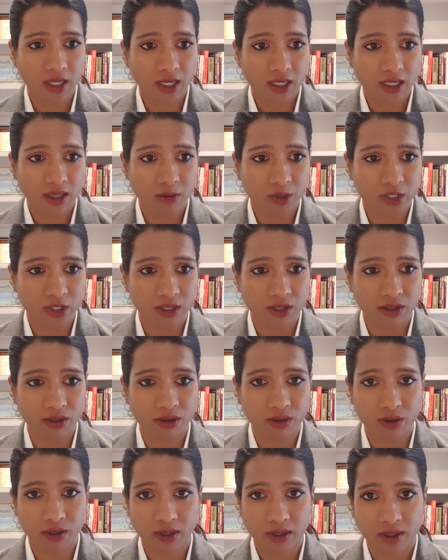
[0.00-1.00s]
Number
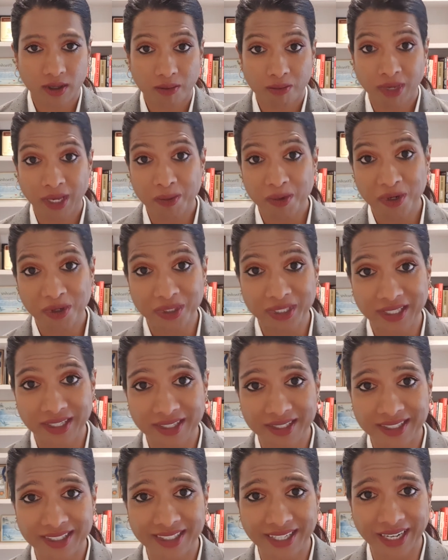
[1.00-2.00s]
2, maybe you
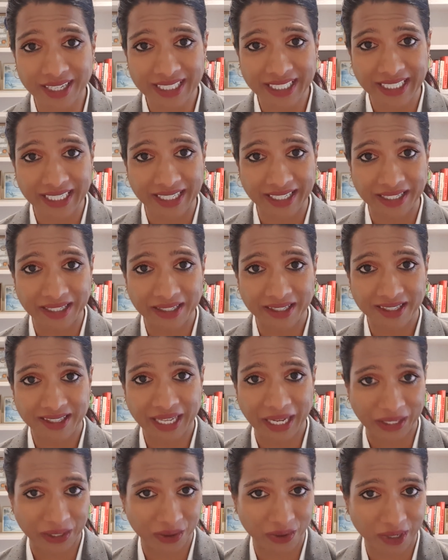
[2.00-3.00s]
didn't study
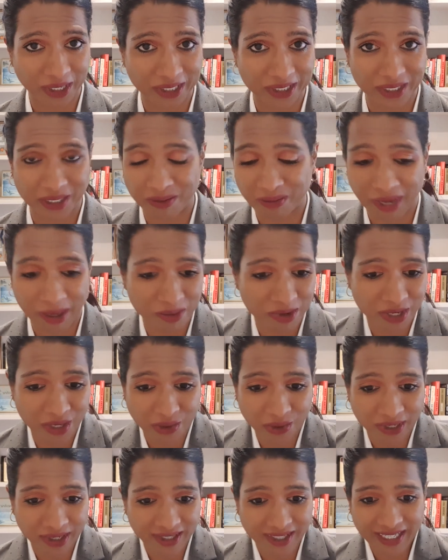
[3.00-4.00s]
that question. Maybe you
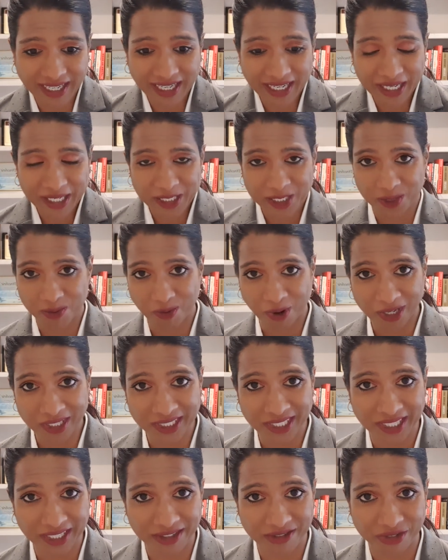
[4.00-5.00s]
were
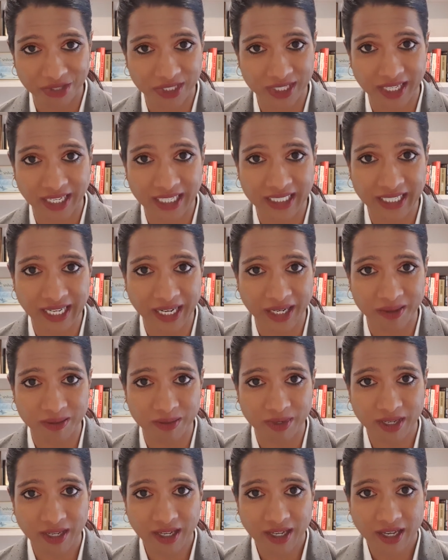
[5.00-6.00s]
spotting for the
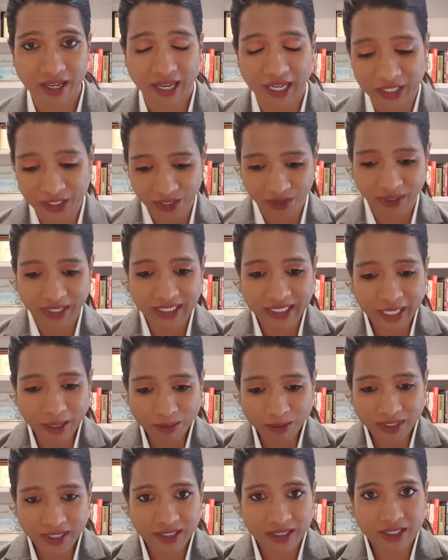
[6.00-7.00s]
exam. And so
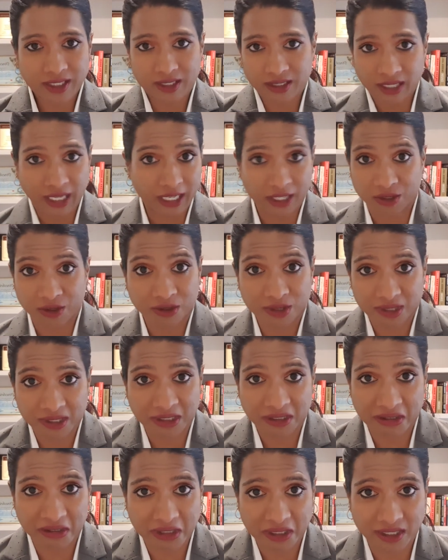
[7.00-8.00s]
acceptance is like you
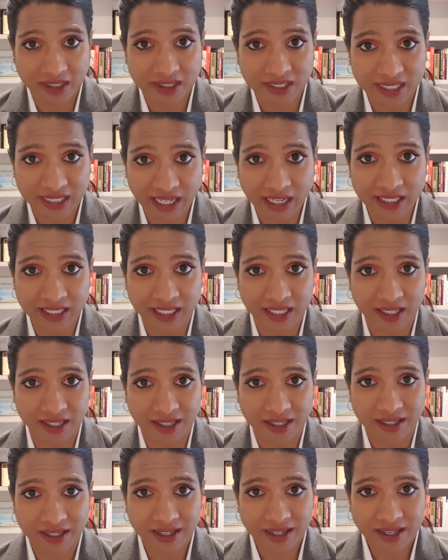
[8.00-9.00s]
just didn't
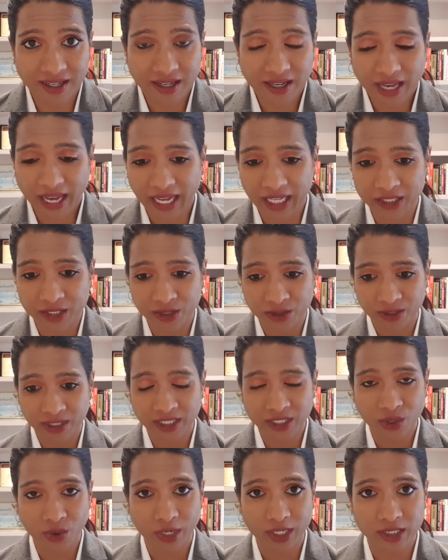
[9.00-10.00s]
study. And so
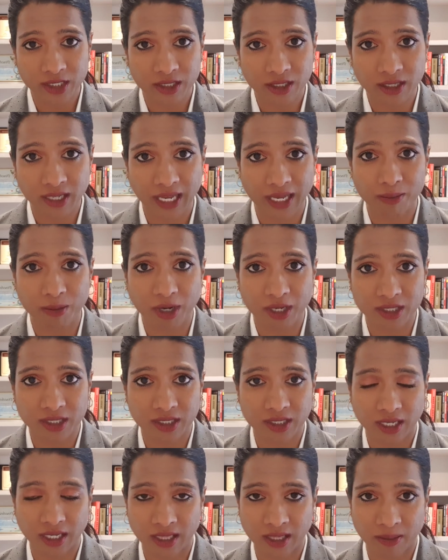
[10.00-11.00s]
this question came out
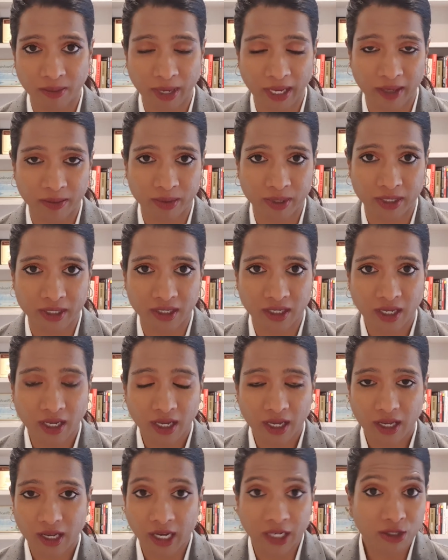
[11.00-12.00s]
in the paper
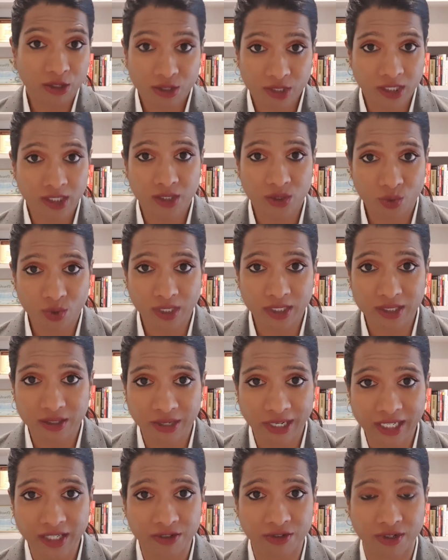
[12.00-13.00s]
and you just weren't
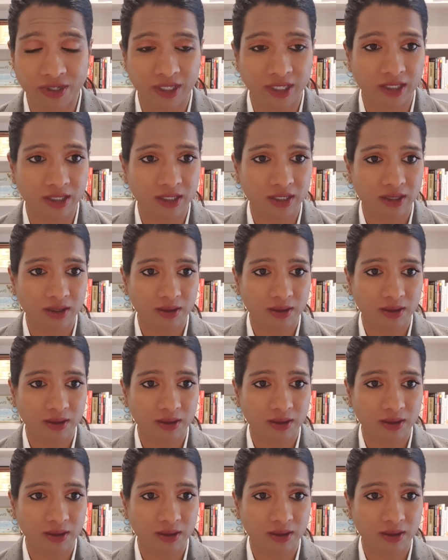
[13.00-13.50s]
ready for it.